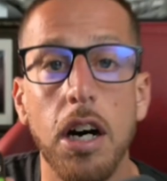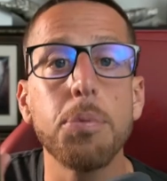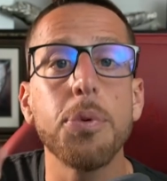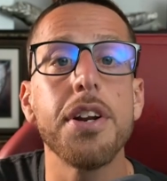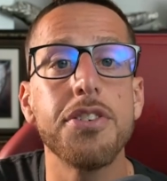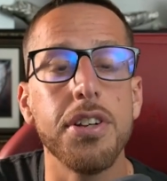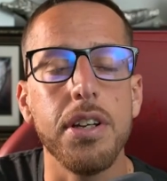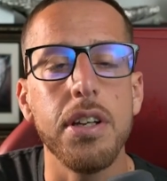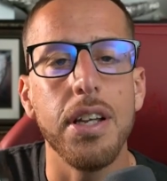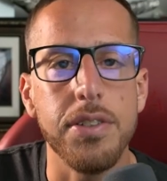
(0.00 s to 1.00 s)
Upgraded
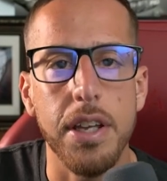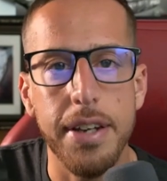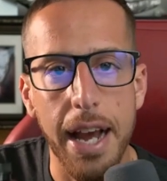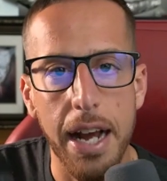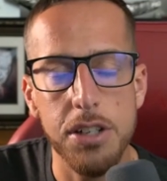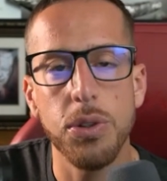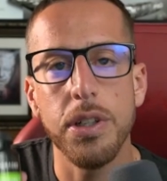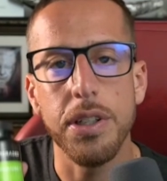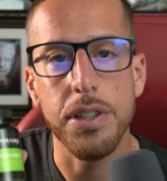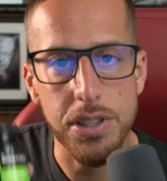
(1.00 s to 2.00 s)
T is a
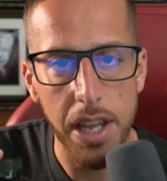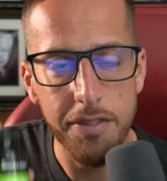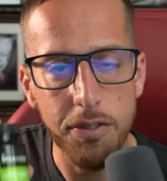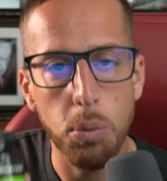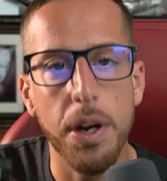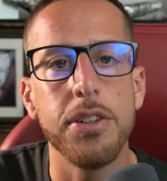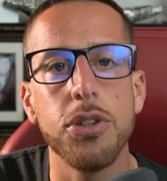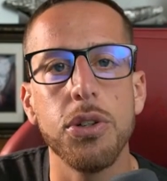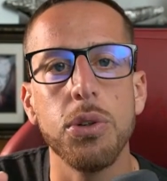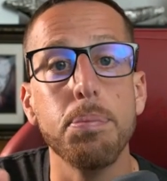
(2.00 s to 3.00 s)
natural and safe way
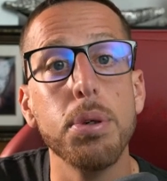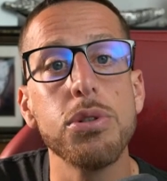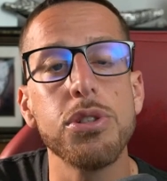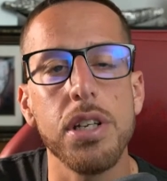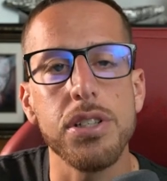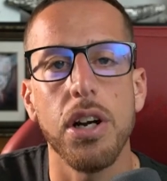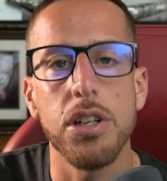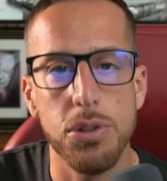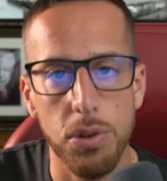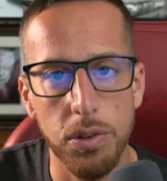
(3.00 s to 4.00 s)
to boost
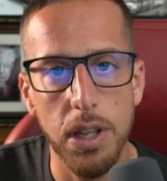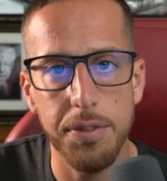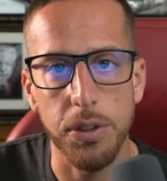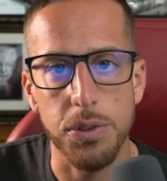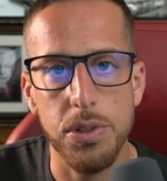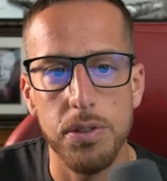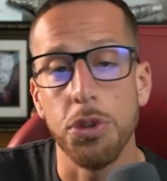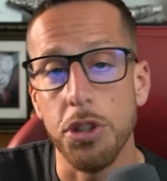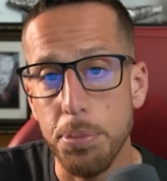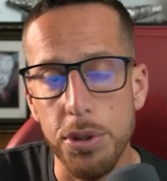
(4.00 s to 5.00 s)
testosterone levels.
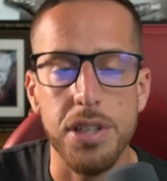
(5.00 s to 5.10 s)
When you boost